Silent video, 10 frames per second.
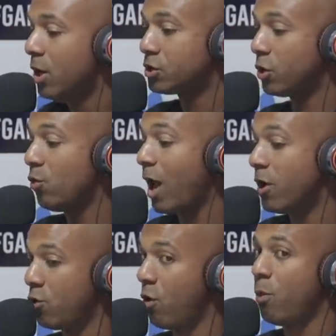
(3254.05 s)
So you got
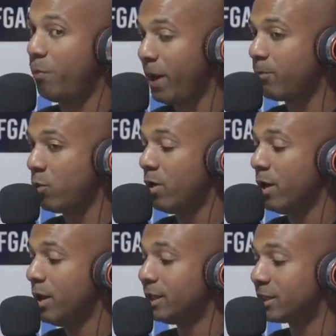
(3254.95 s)
normal people
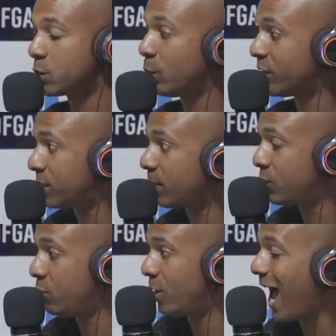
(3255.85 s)
that just want to
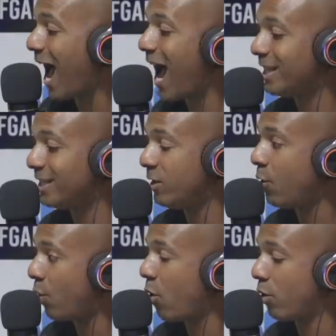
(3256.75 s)
substitute a high that they
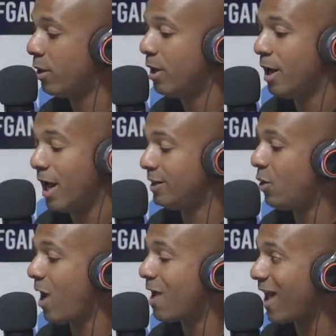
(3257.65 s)
no longer, you
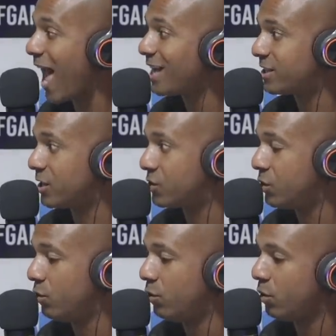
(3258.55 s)
know, have access
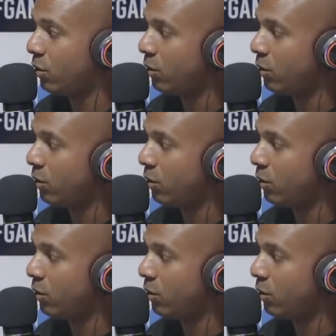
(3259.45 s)
to